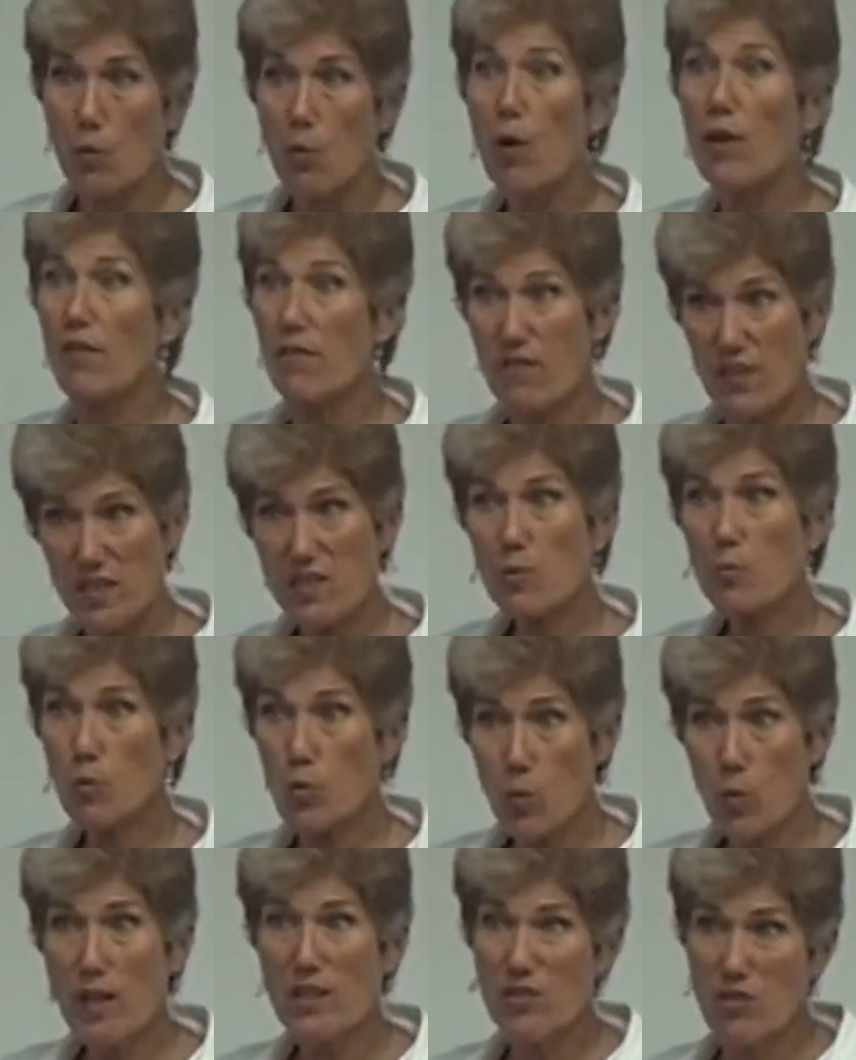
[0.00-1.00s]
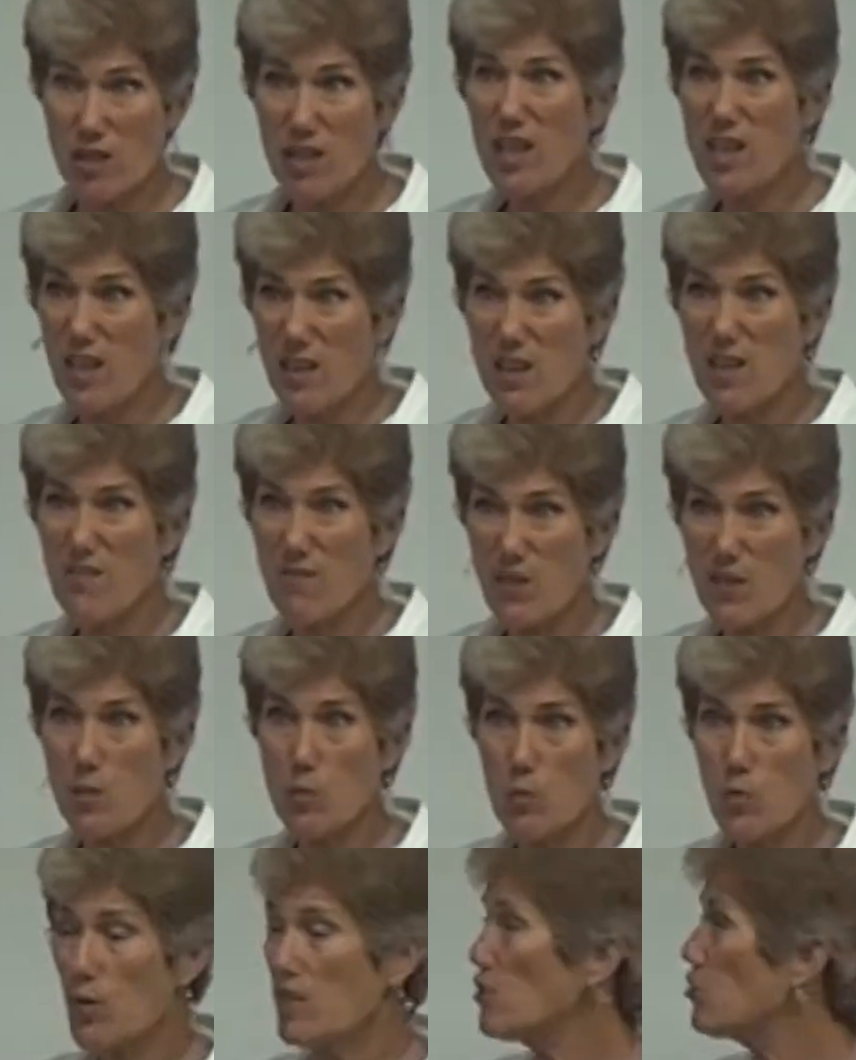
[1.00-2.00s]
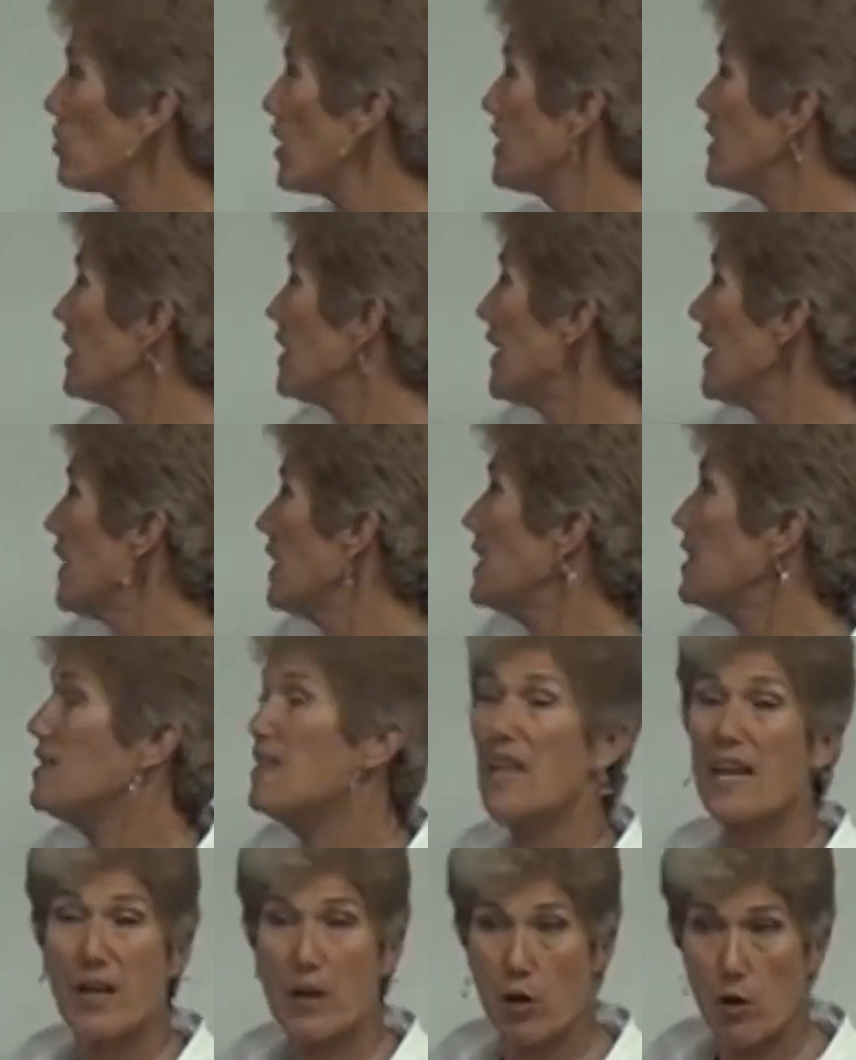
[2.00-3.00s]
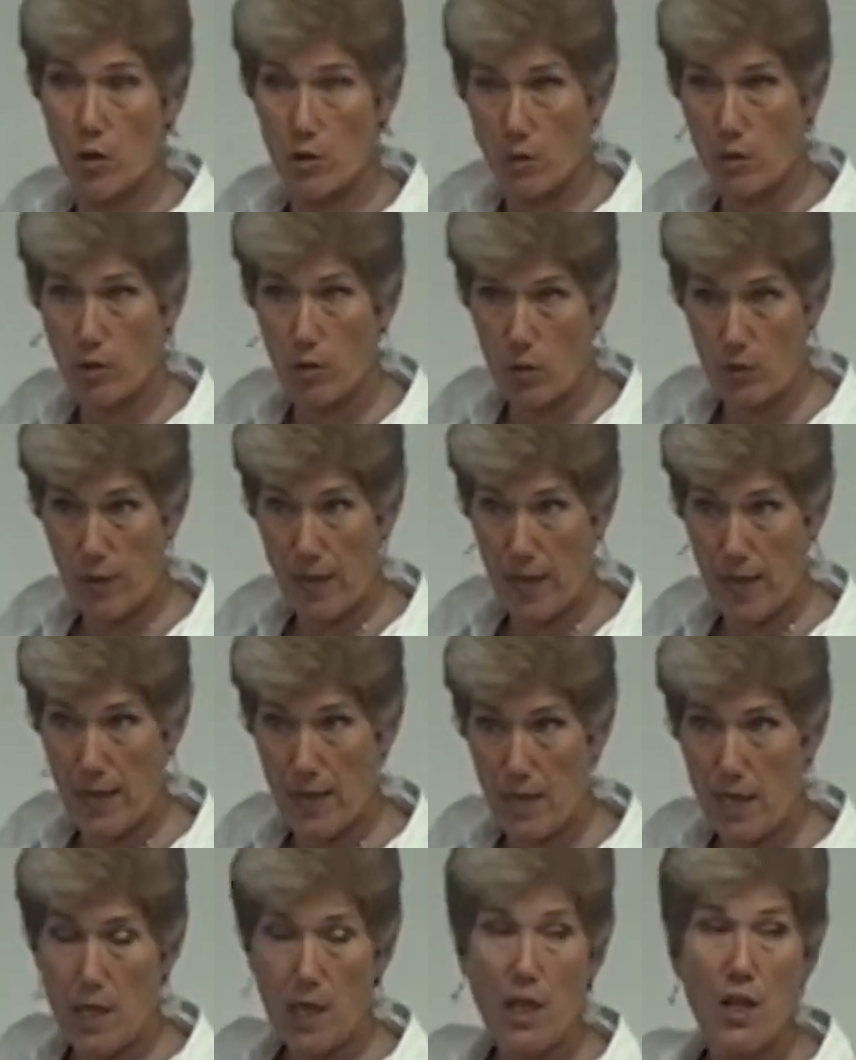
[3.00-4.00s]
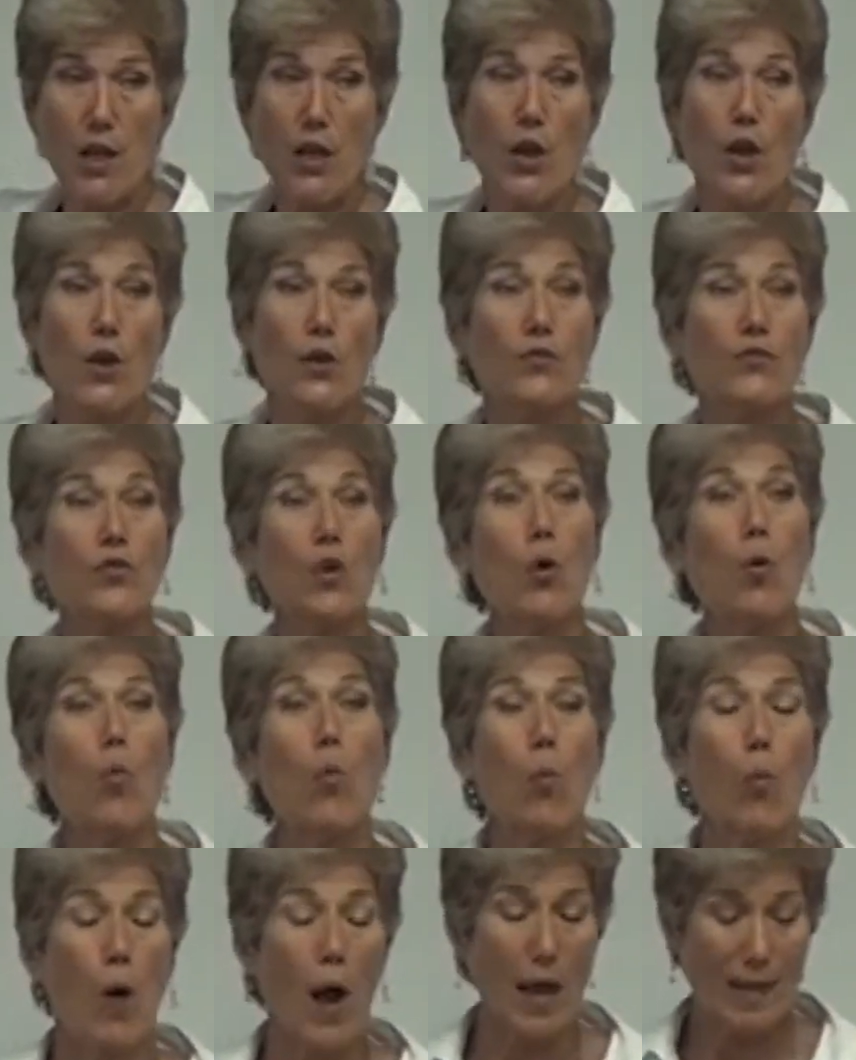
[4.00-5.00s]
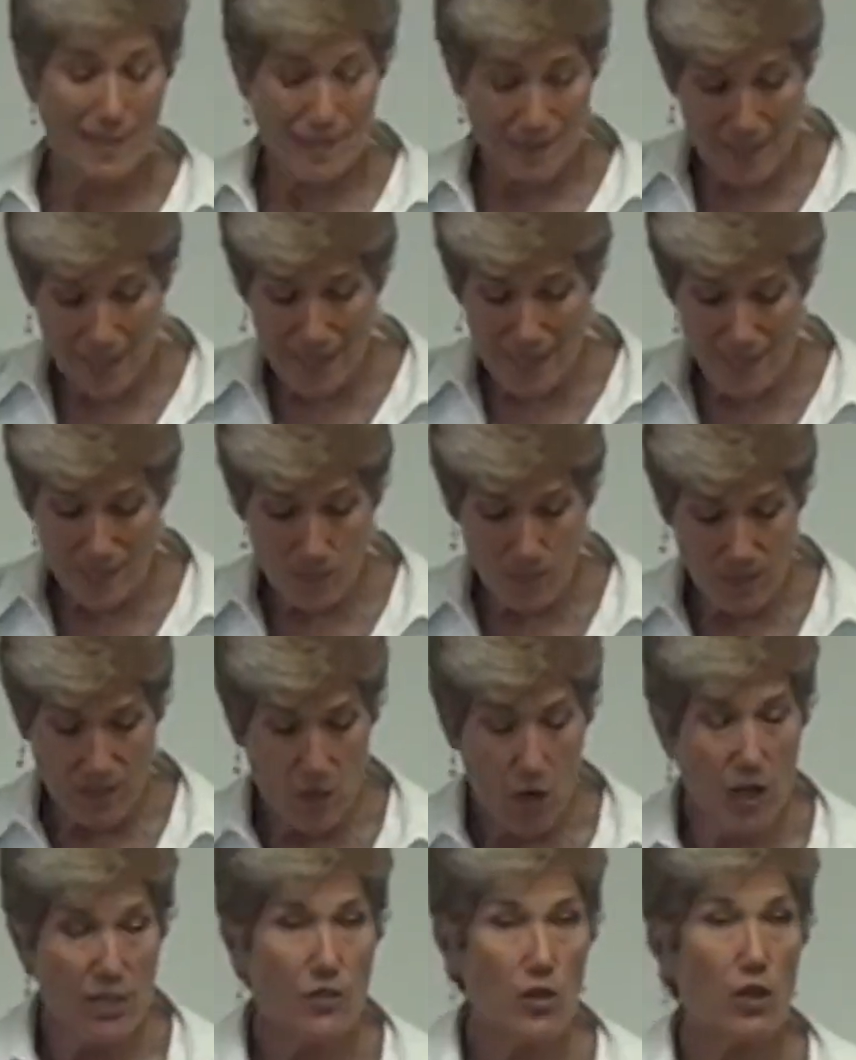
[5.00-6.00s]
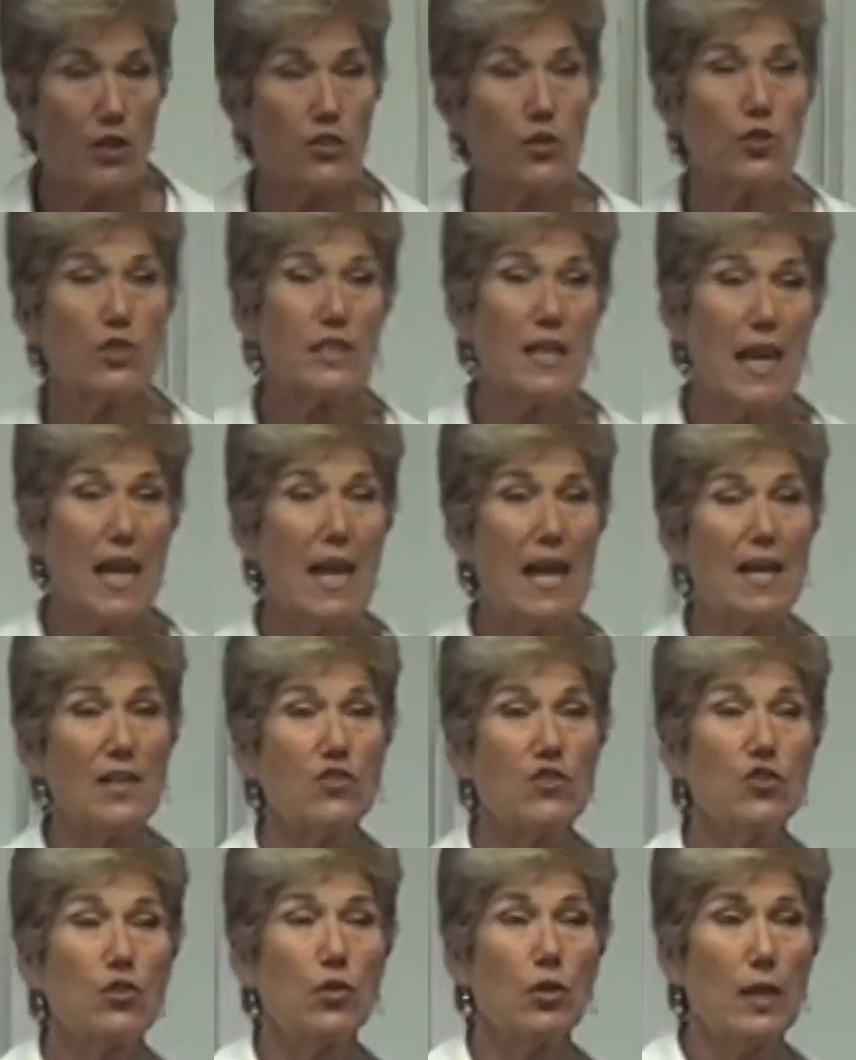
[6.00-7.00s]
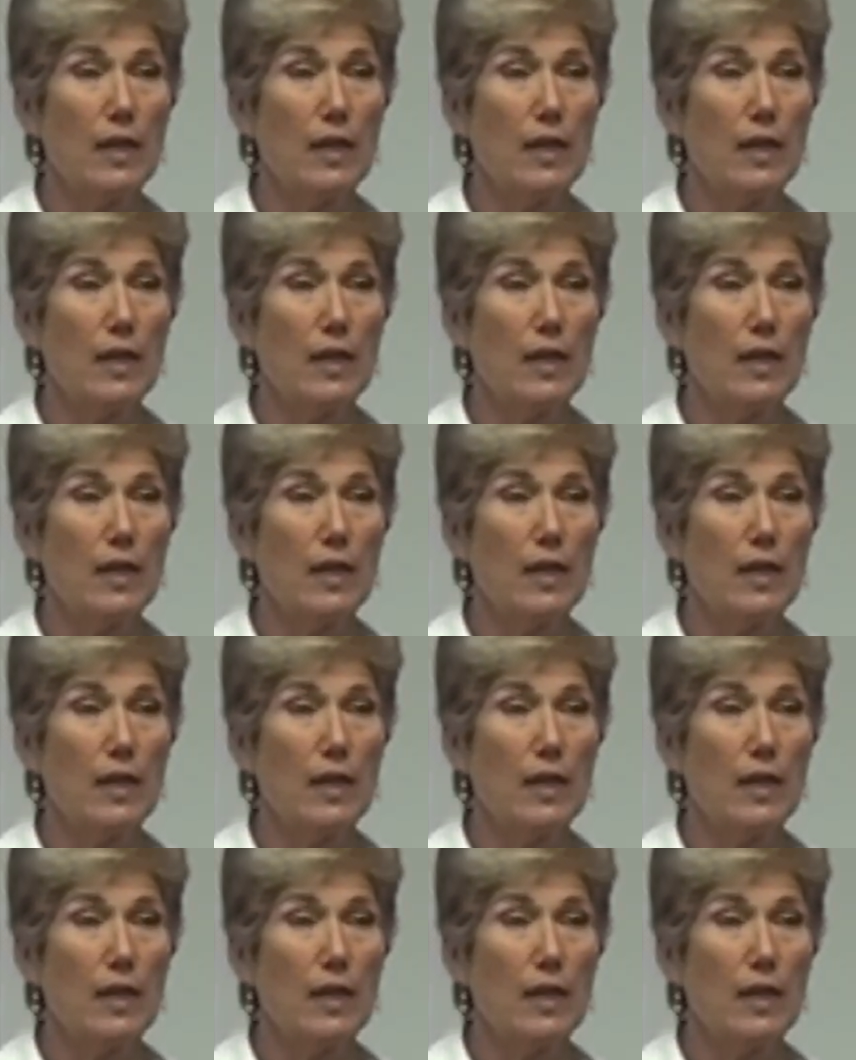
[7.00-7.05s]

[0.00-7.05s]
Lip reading: Well, the invisible one strikes again, he's there, okay? So I say this because on your test, you're